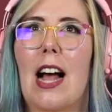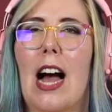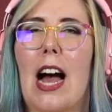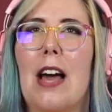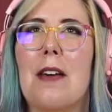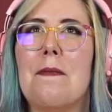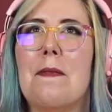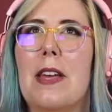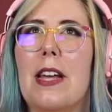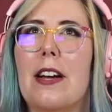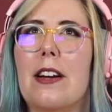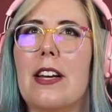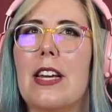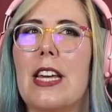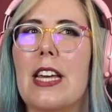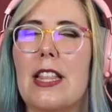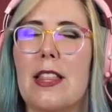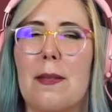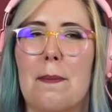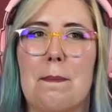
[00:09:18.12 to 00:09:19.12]
I'm
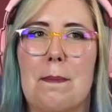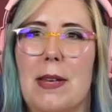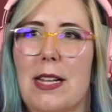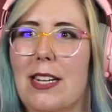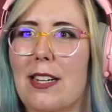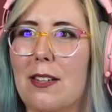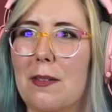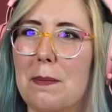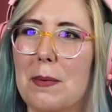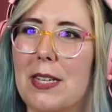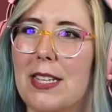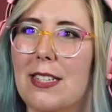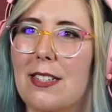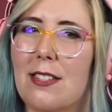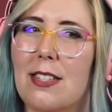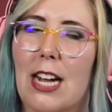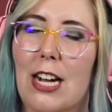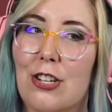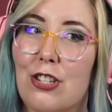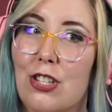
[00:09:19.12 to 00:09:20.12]
very in the middle because
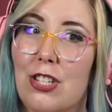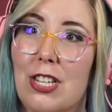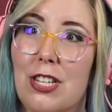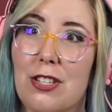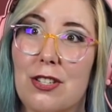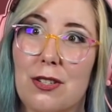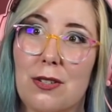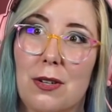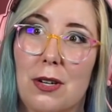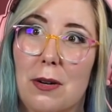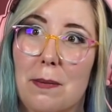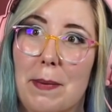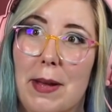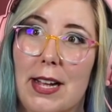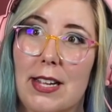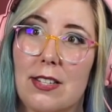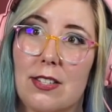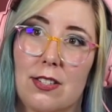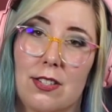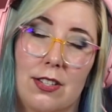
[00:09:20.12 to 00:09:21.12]
Sasha didn't do her
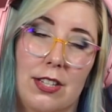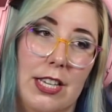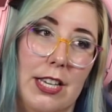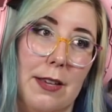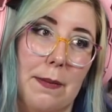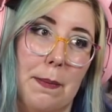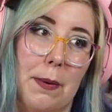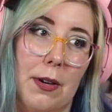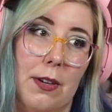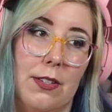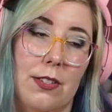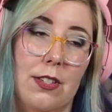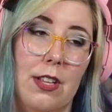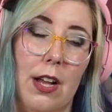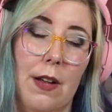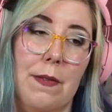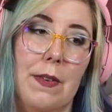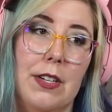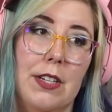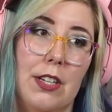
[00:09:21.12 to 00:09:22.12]
best to keep
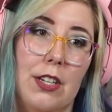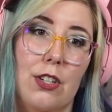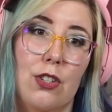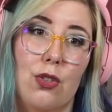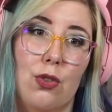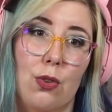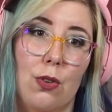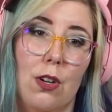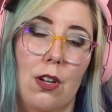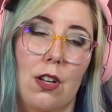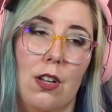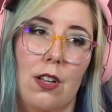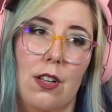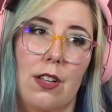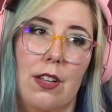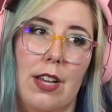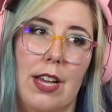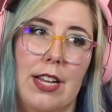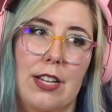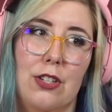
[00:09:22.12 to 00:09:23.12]
herself under
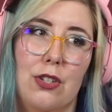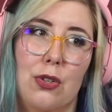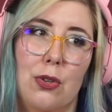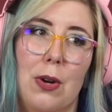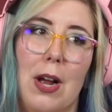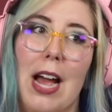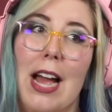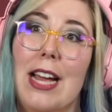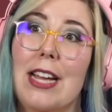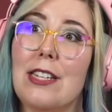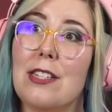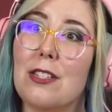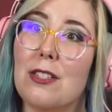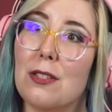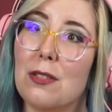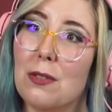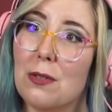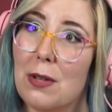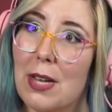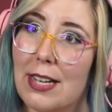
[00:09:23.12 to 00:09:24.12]
control and try
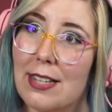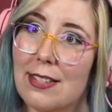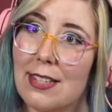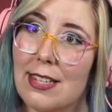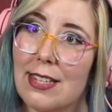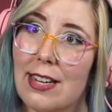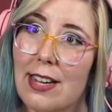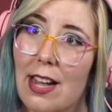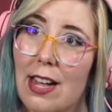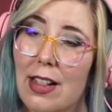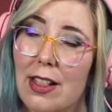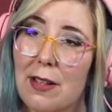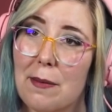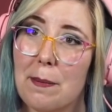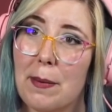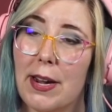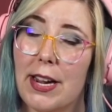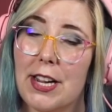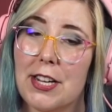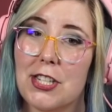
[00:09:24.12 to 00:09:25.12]
to extend an olive
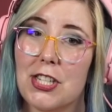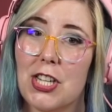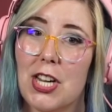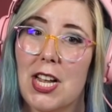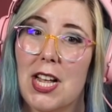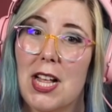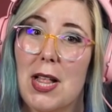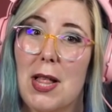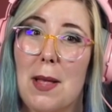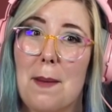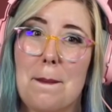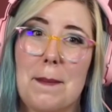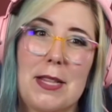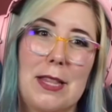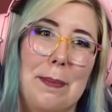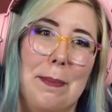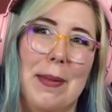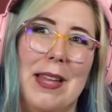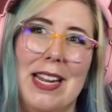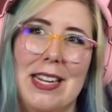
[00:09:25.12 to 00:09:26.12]
branch, but
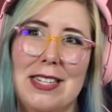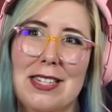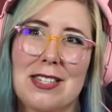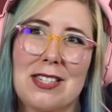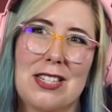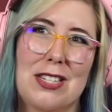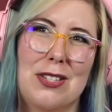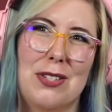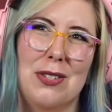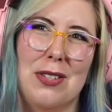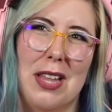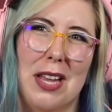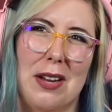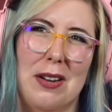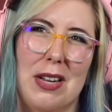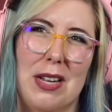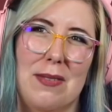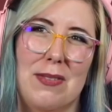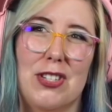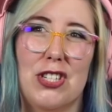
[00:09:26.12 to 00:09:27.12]
the Plantars didn't do that
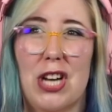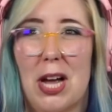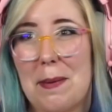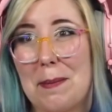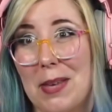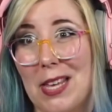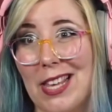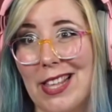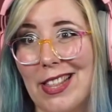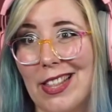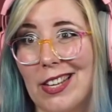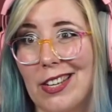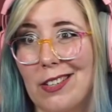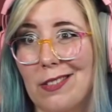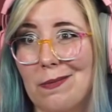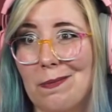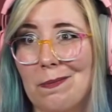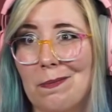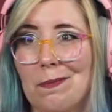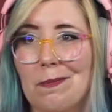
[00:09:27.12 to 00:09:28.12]
great of a job either.